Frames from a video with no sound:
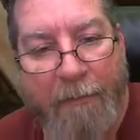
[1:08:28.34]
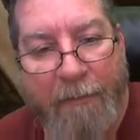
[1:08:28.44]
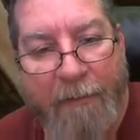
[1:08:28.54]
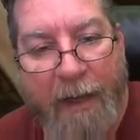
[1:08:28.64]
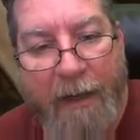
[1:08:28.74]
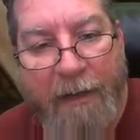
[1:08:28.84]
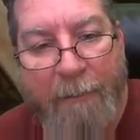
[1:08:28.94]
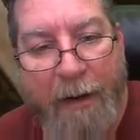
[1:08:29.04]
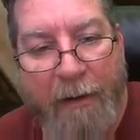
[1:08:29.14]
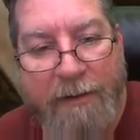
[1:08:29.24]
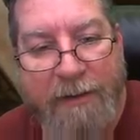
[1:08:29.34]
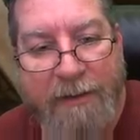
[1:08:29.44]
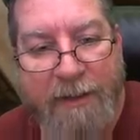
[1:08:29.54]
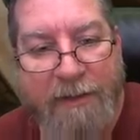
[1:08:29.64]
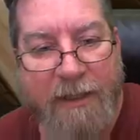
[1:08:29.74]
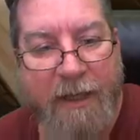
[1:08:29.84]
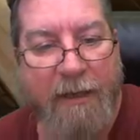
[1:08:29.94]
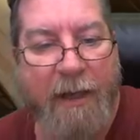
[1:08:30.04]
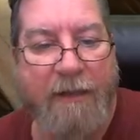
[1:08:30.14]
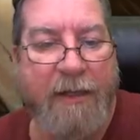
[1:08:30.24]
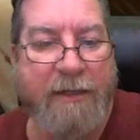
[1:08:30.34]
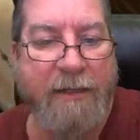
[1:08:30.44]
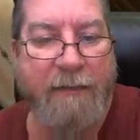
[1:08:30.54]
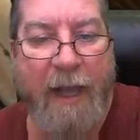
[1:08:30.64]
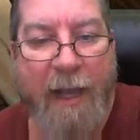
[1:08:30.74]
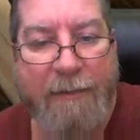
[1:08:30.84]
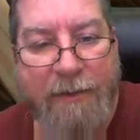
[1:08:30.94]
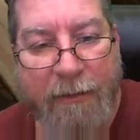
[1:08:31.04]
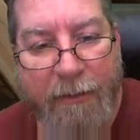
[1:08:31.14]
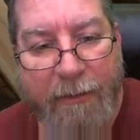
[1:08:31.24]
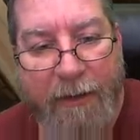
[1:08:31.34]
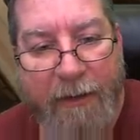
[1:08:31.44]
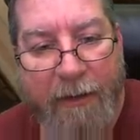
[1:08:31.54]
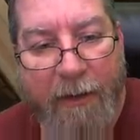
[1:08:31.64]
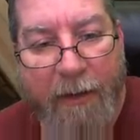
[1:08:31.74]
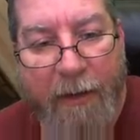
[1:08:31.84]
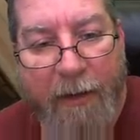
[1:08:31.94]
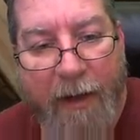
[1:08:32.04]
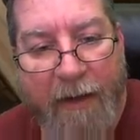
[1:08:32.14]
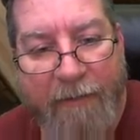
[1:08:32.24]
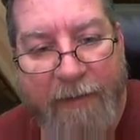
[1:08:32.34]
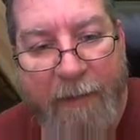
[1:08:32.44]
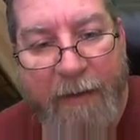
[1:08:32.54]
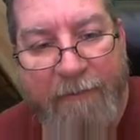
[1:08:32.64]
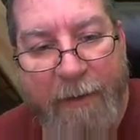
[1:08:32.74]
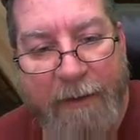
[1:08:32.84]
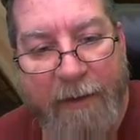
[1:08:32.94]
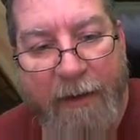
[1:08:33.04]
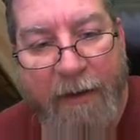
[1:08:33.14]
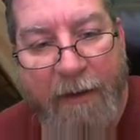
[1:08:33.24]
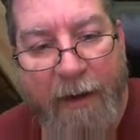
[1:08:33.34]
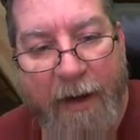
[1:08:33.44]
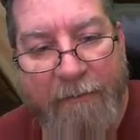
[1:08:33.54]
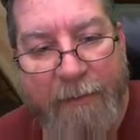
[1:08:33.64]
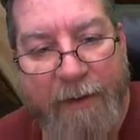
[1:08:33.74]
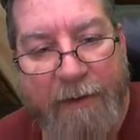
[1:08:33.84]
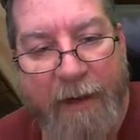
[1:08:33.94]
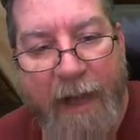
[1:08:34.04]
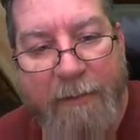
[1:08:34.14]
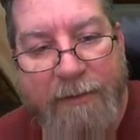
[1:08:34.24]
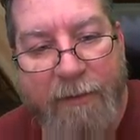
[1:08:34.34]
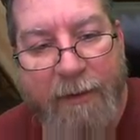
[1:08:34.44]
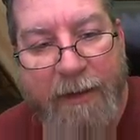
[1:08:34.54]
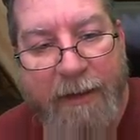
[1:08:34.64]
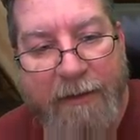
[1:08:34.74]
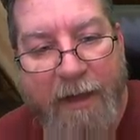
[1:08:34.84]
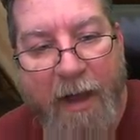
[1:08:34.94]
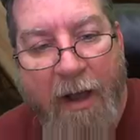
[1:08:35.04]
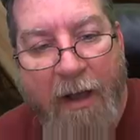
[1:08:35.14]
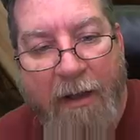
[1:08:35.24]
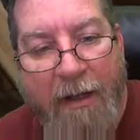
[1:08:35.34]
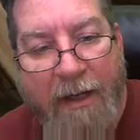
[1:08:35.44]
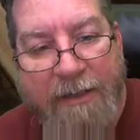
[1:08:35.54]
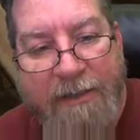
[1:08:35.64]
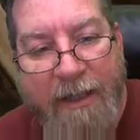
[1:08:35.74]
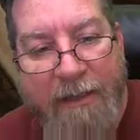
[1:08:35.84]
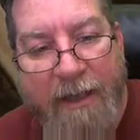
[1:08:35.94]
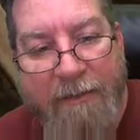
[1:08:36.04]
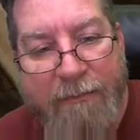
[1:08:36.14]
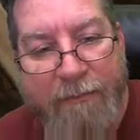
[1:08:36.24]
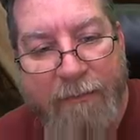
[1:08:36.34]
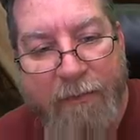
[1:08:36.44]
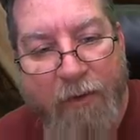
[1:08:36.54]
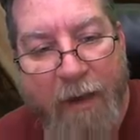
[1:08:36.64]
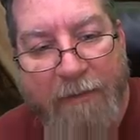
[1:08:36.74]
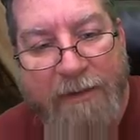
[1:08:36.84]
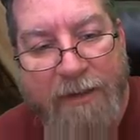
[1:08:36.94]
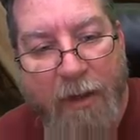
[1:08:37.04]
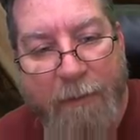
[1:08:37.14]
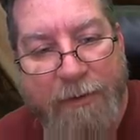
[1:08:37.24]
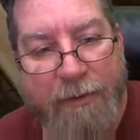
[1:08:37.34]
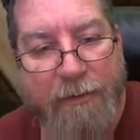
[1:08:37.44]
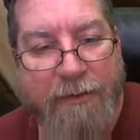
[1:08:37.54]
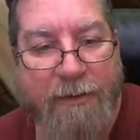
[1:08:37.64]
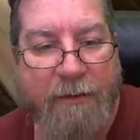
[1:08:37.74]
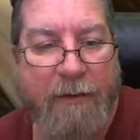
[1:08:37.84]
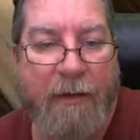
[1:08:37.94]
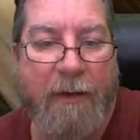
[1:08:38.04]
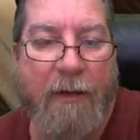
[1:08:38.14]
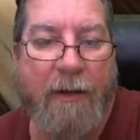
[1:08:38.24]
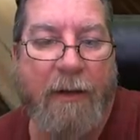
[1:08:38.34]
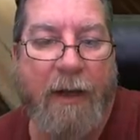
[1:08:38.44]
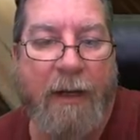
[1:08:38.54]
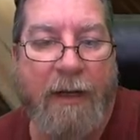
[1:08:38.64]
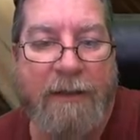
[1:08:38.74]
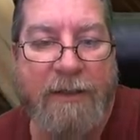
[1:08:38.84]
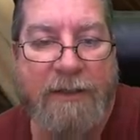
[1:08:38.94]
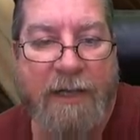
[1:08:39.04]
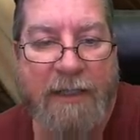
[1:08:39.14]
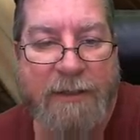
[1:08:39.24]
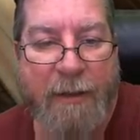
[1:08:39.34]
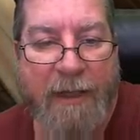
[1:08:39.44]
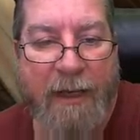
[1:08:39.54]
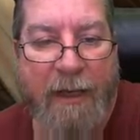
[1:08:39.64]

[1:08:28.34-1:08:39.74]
Yeah, in Paris. It's just, I think it's an absolutely, every time I've been there, I've been absolutely in awe, and I sit and I draw the sculptures, and I spend